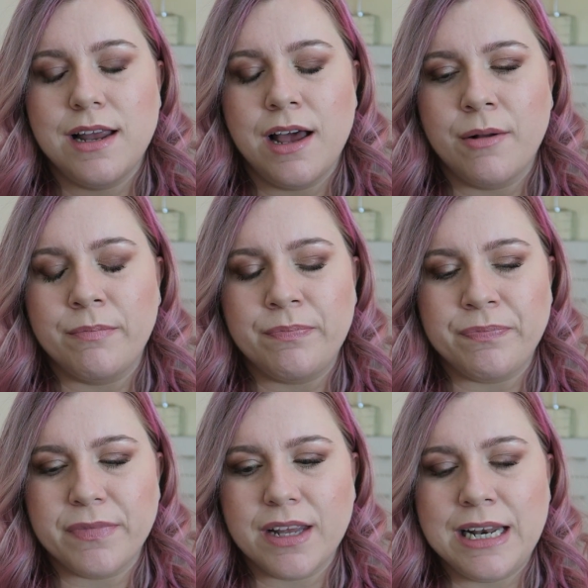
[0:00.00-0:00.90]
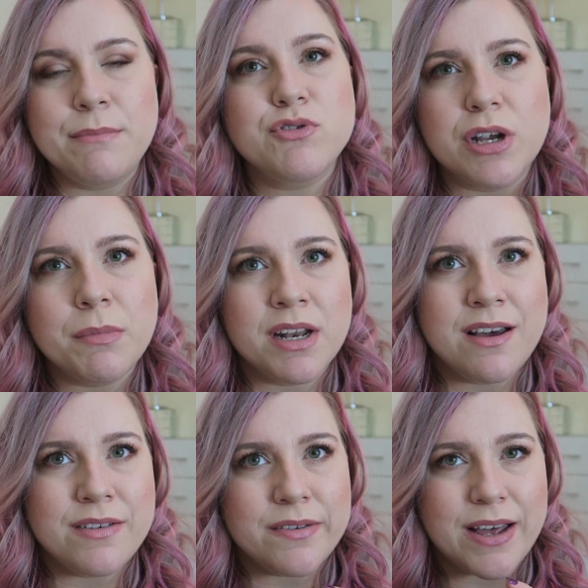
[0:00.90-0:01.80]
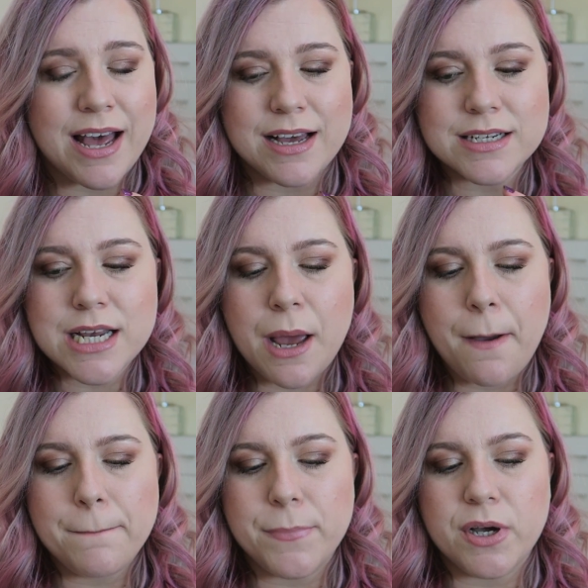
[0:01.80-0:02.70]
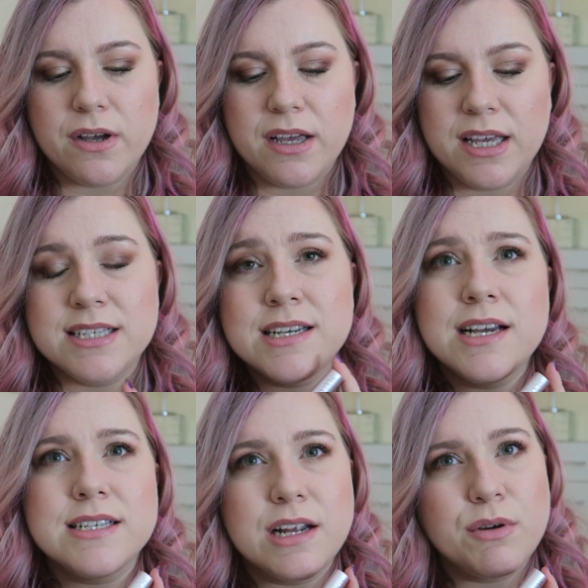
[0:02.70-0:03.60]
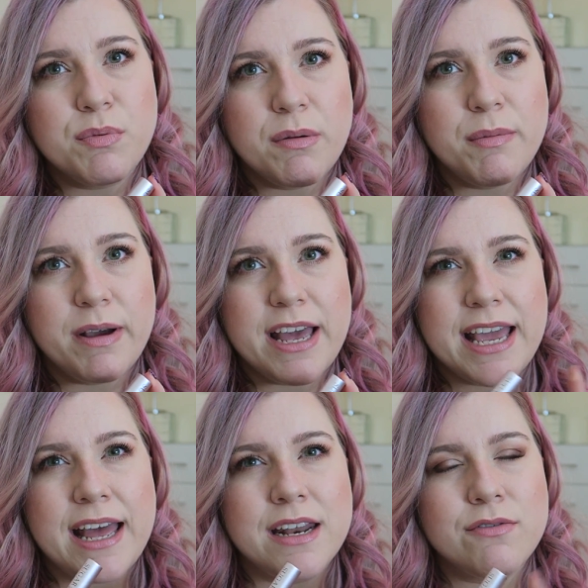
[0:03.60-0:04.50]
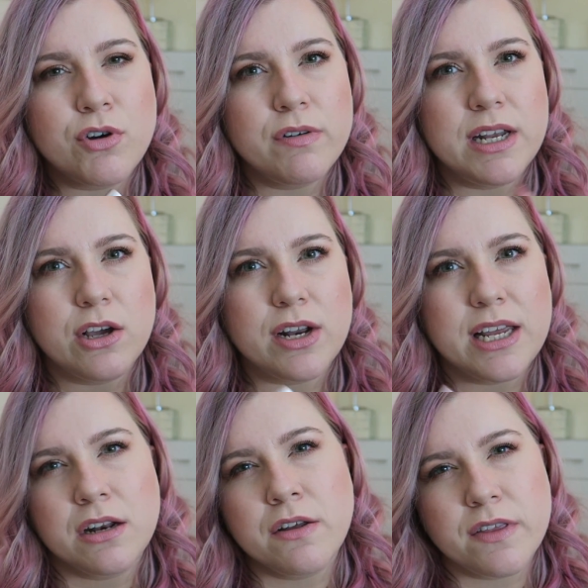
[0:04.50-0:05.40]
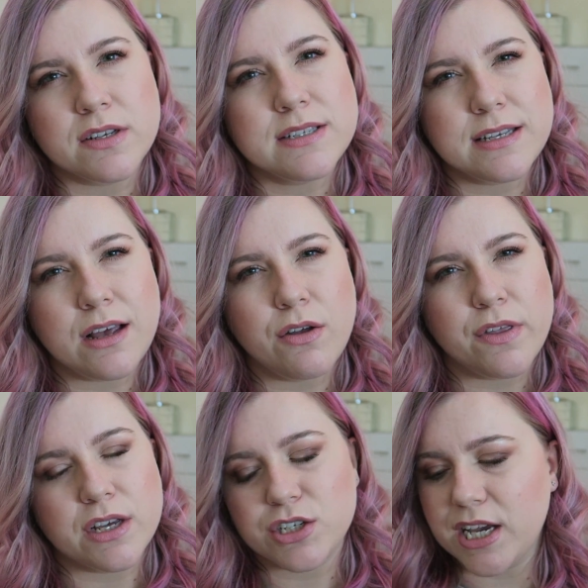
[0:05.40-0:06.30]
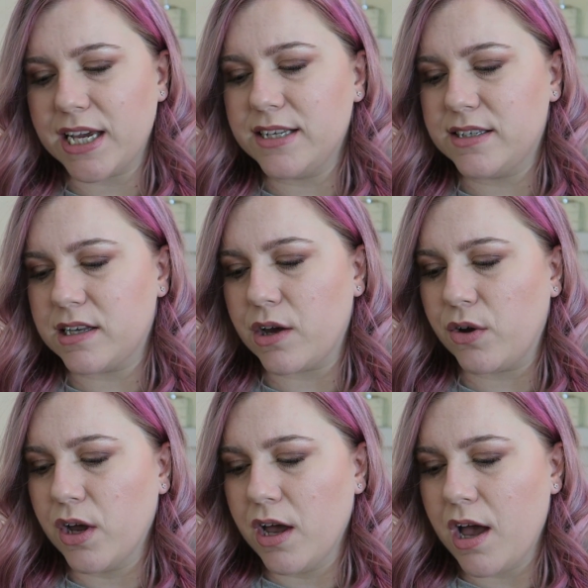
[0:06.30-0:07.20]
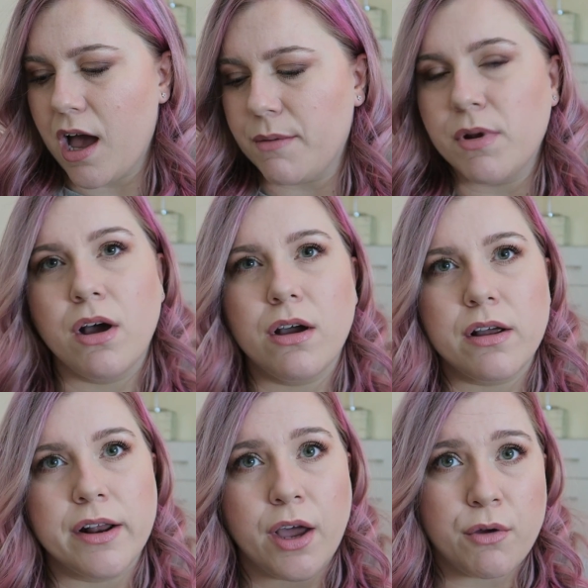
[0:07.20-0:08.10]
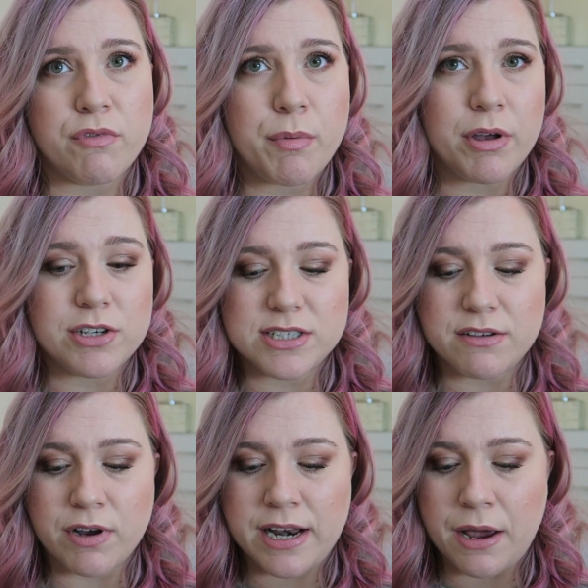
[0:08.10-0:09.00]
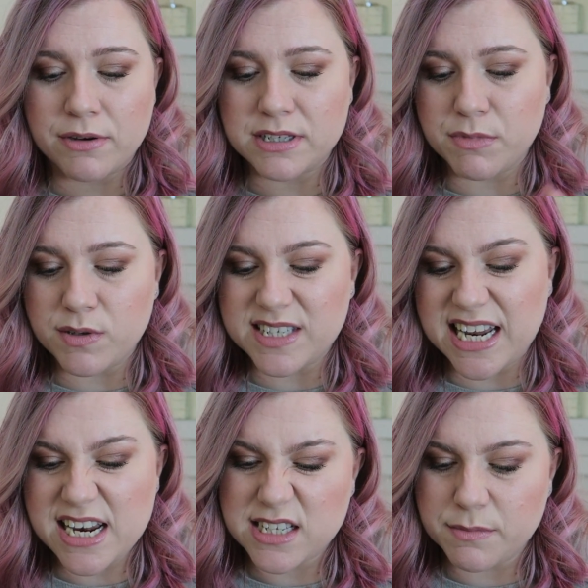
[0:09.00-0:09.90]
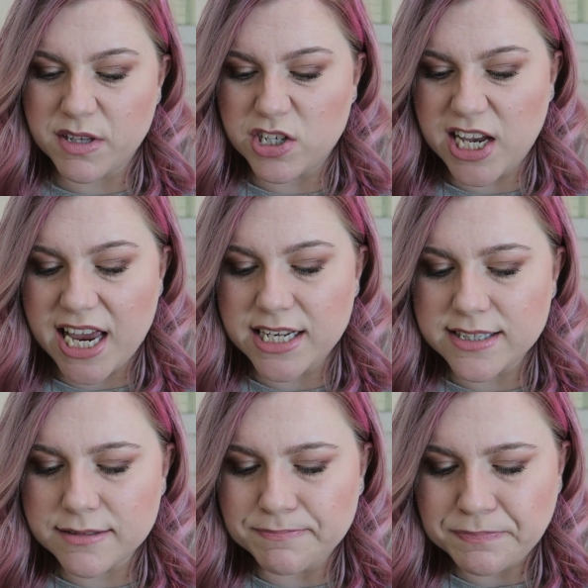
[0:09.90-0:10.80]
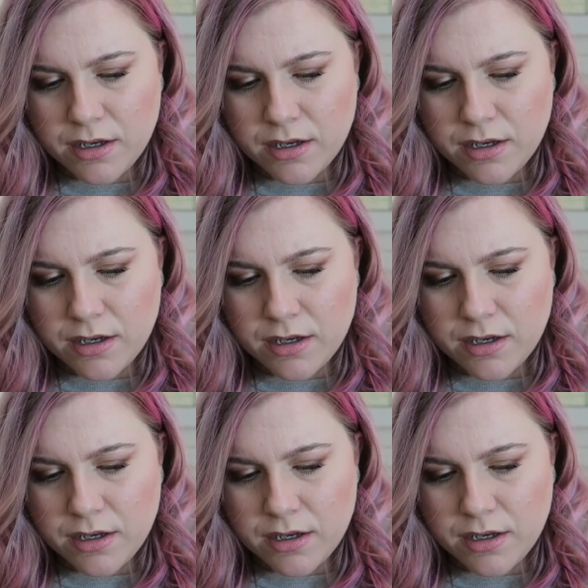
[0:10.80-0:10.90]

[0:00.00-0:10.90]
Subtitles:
lip treatment I've ever had, but it's nice and I would probably buy it again. I've currently got it in other shades, so I'm not going to go and repurchase it right now because I'm using it in some other shades.